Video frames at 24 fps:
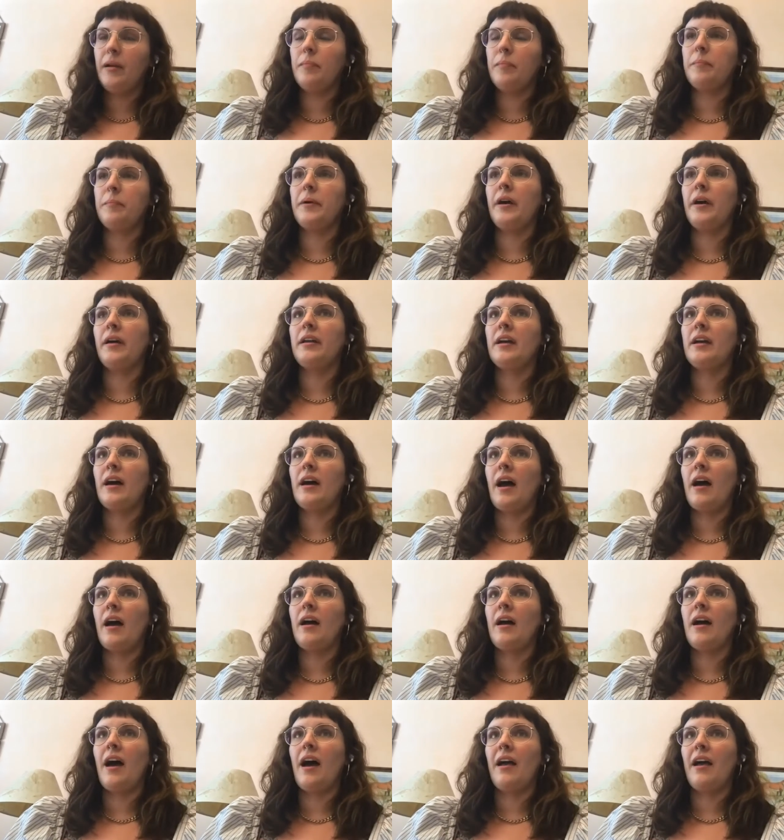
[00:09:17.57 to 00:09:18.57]
But
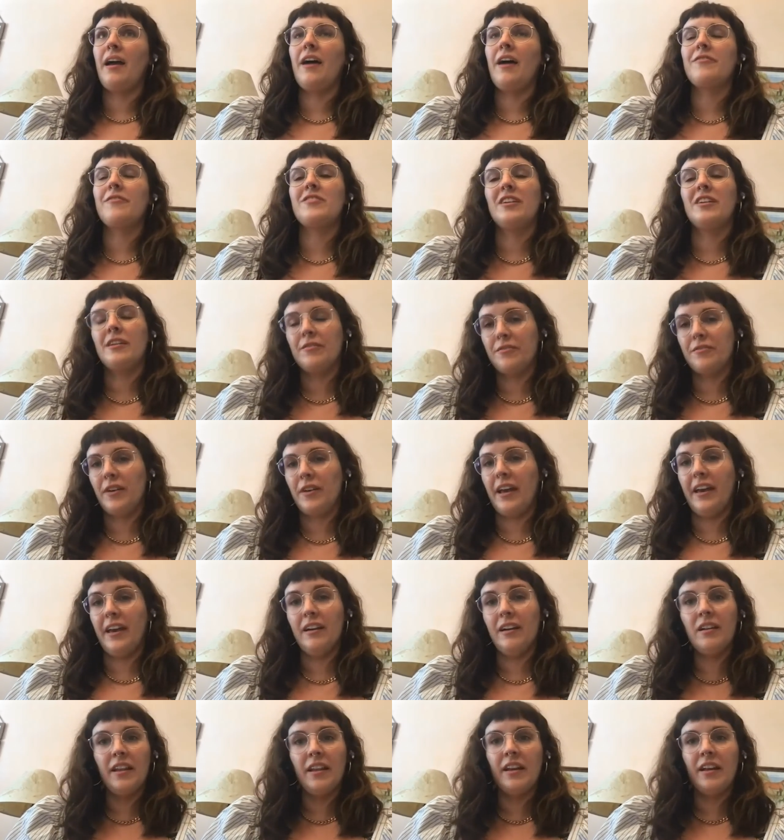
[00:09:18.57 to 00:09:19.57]
I have to give
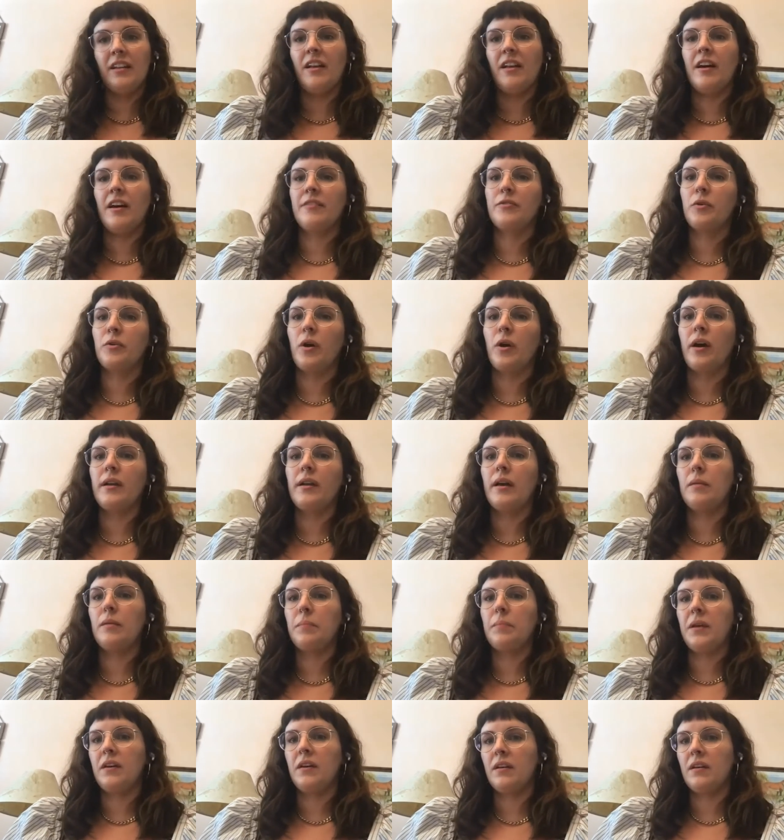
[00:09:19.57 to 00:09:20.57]
Annalie a lot of
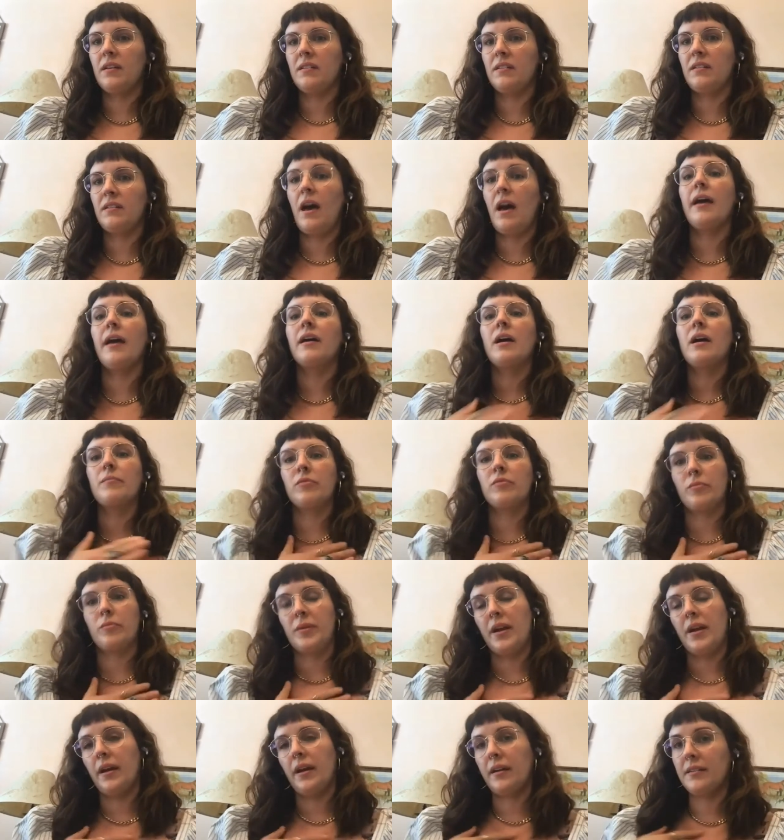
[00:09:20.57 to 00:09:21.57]
credit, because I come from
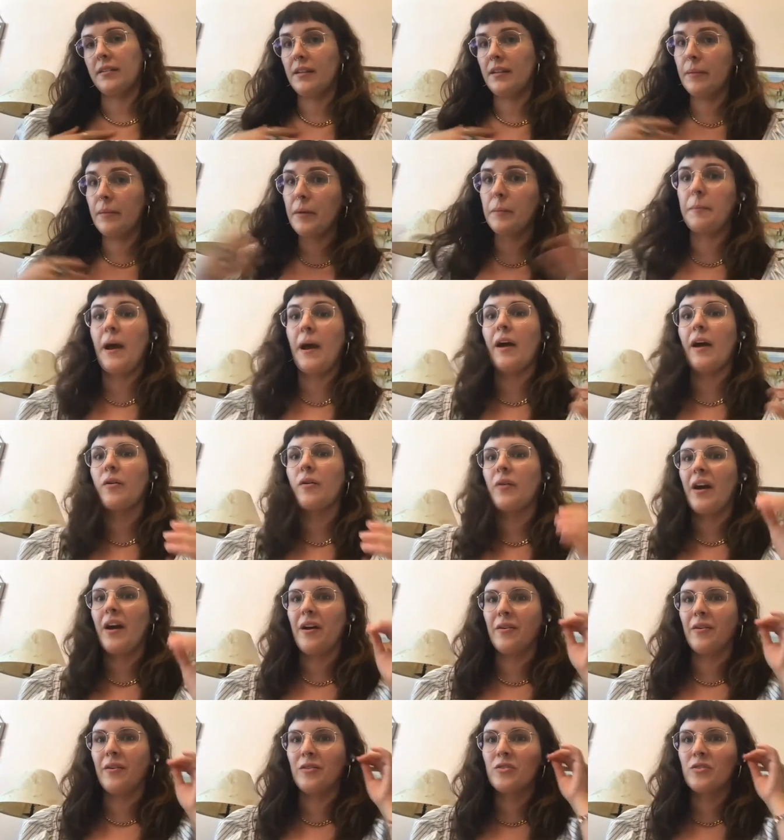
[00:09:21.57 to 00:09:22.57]
an academic
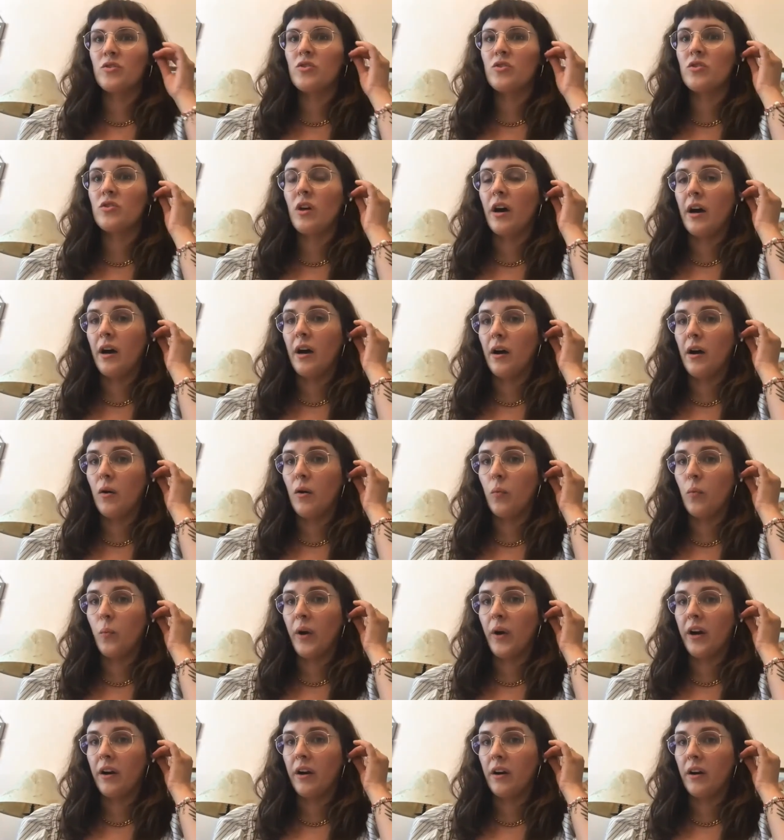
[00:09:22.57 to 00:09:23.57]
background
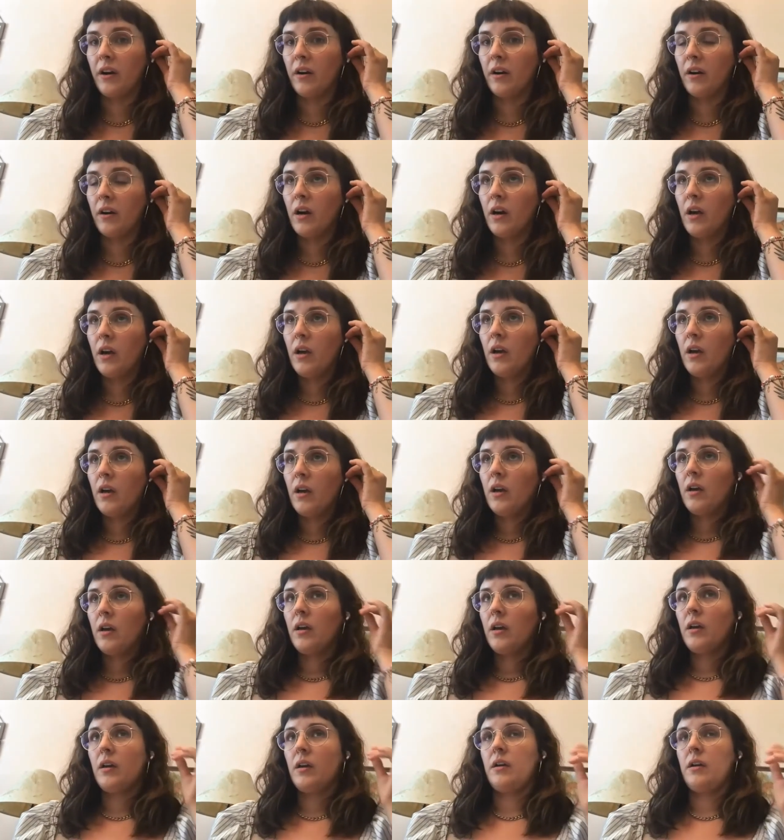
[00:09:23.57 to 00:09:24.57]
where
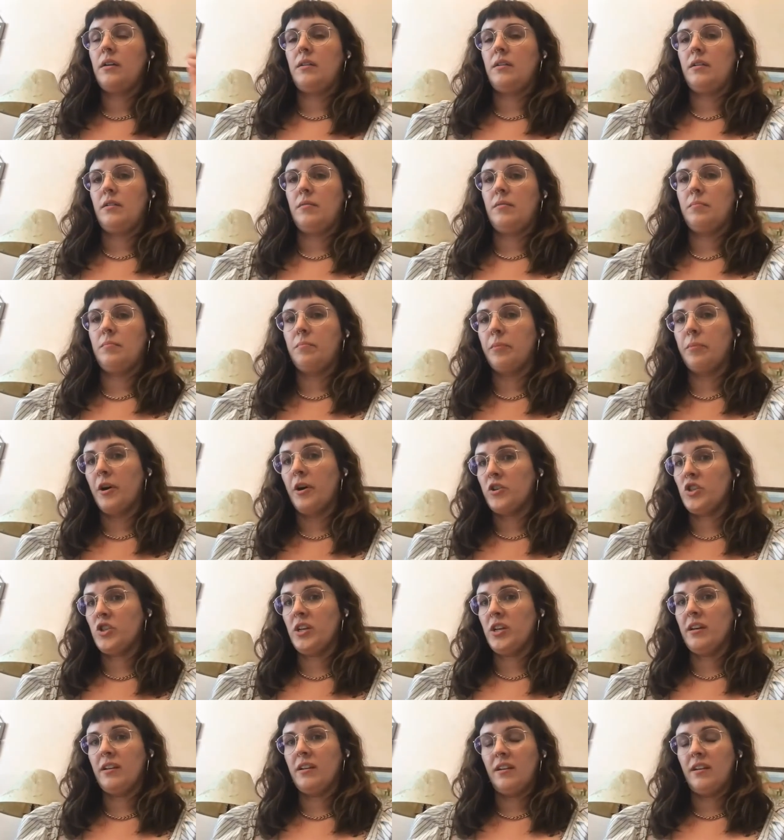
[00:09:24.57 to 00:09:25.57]

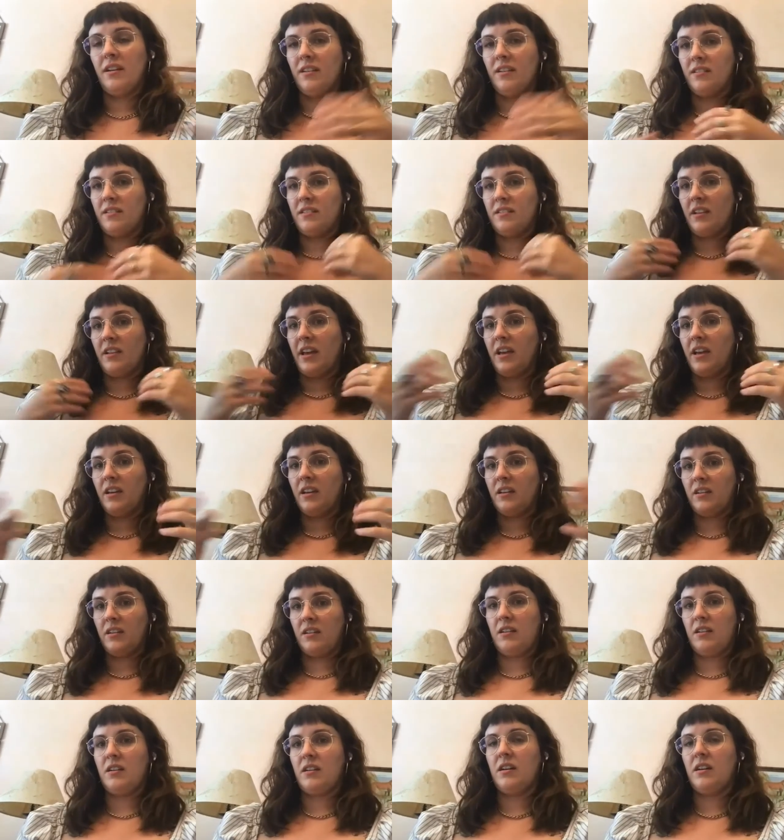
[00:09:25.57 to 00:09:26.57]
budget is like
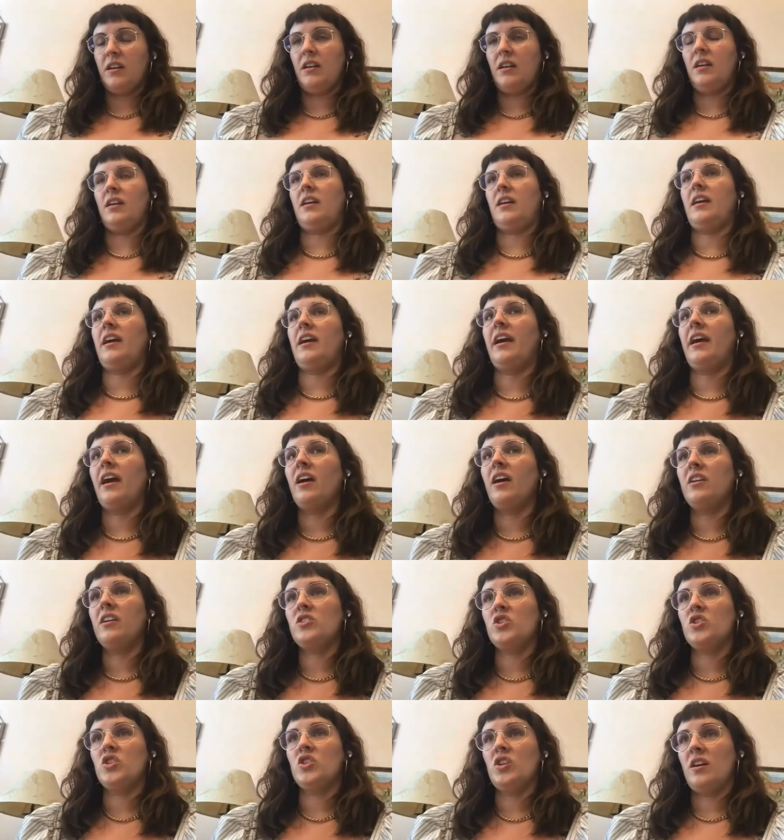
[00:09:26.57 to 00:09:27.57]

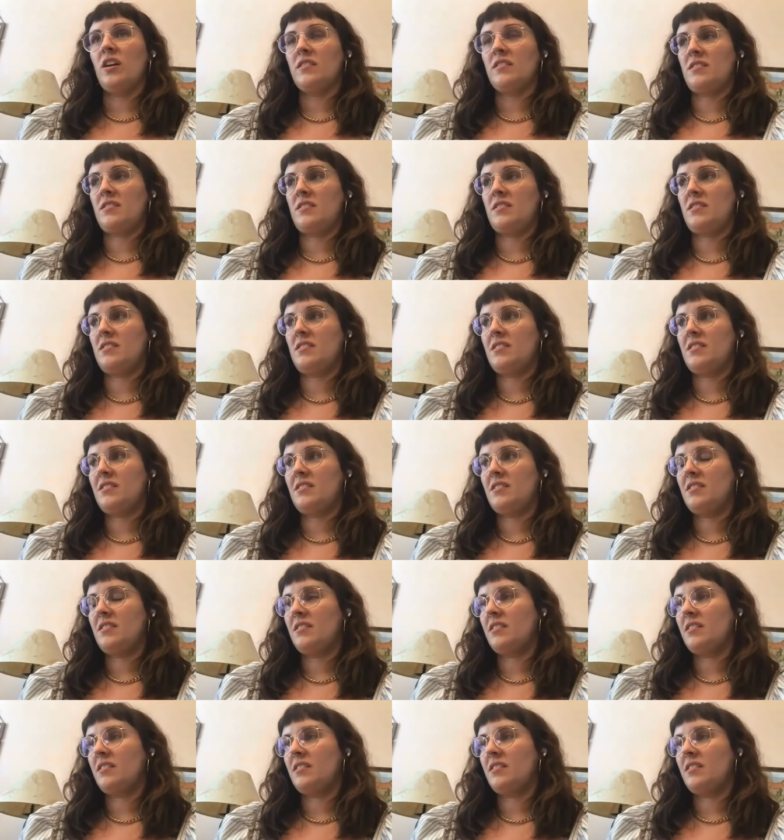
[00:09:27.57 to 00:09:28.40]
just